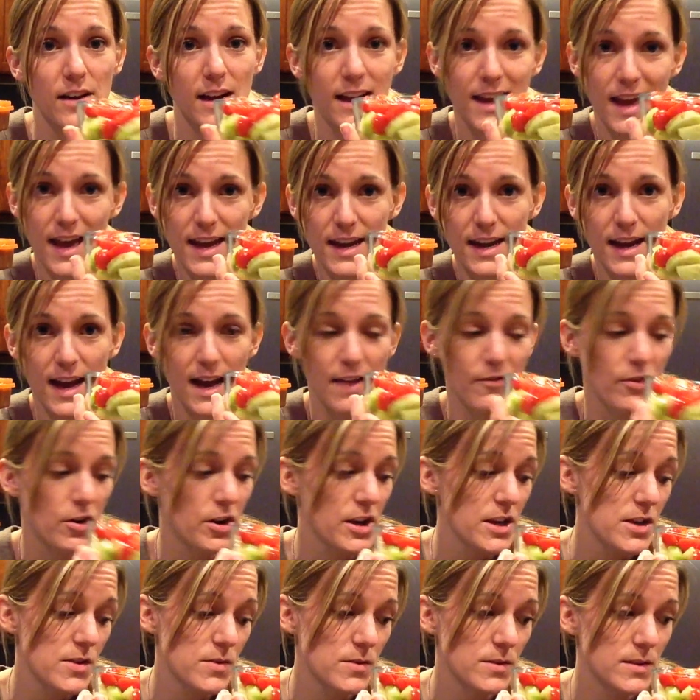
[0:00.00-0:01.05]
Again, I've
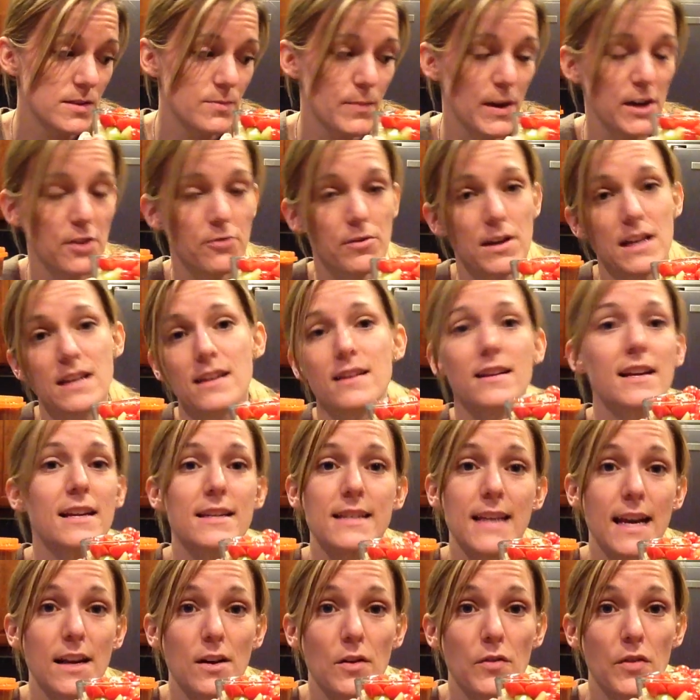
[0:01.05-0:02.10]
already used my green
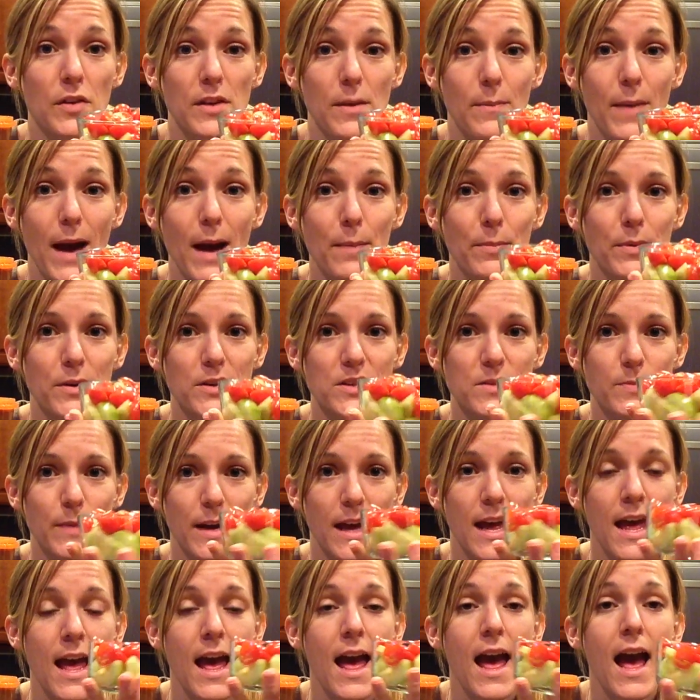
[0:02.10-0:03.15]
container for the peppers, but